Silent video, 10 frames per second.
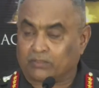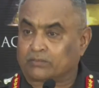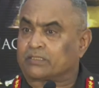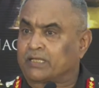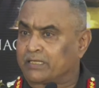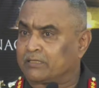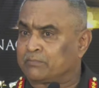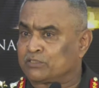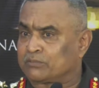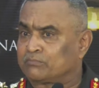The
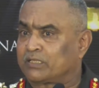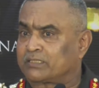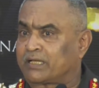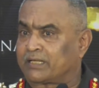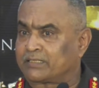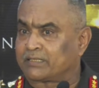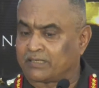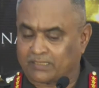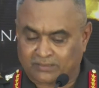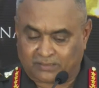dynamism that
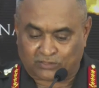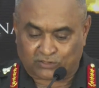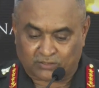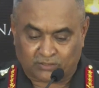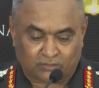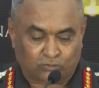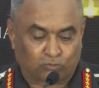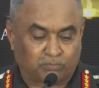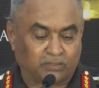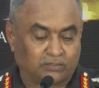characterizes
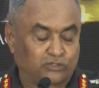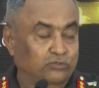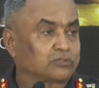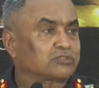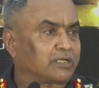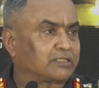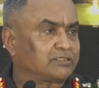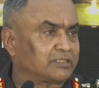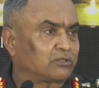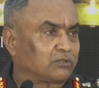global
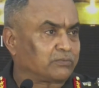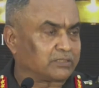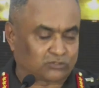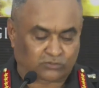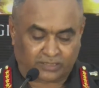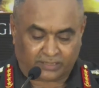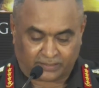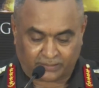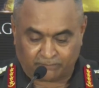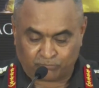geostrategic converse today
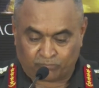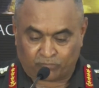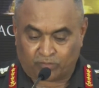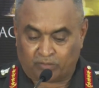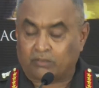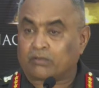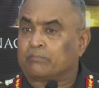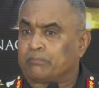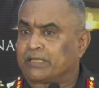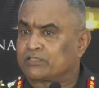
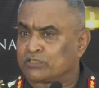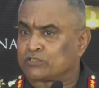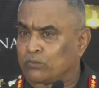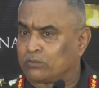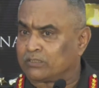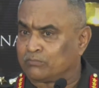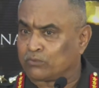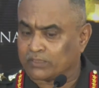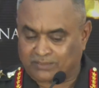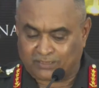makes it all the more
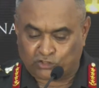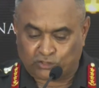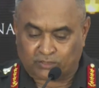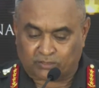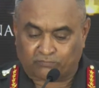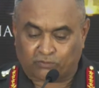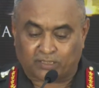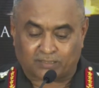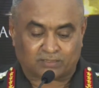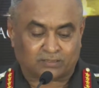essential for
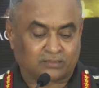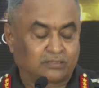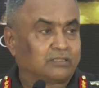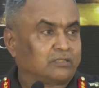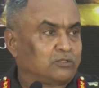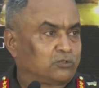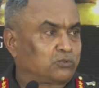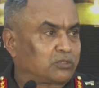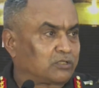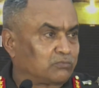us to
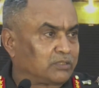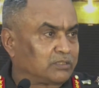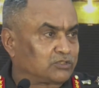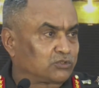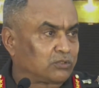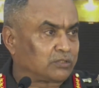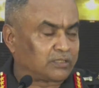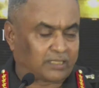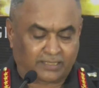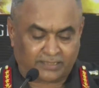converge on
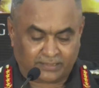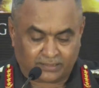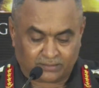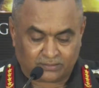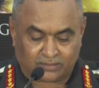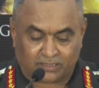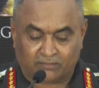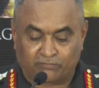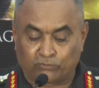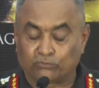ideas and
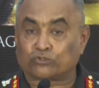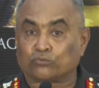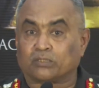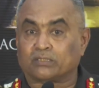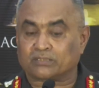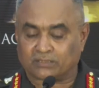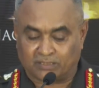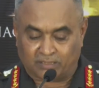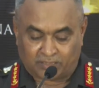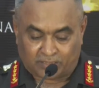views towards
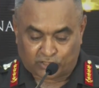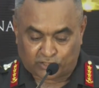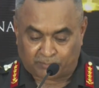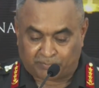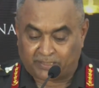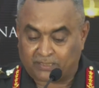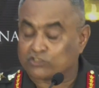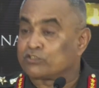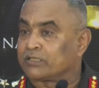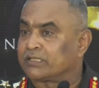shaping and
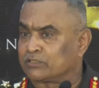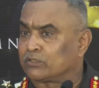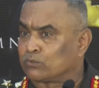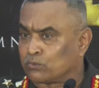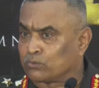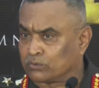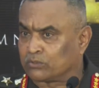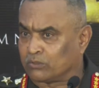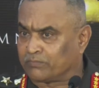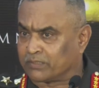steering the growth
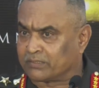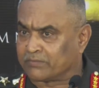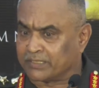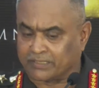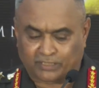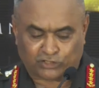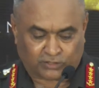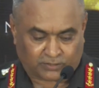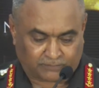of our great nation.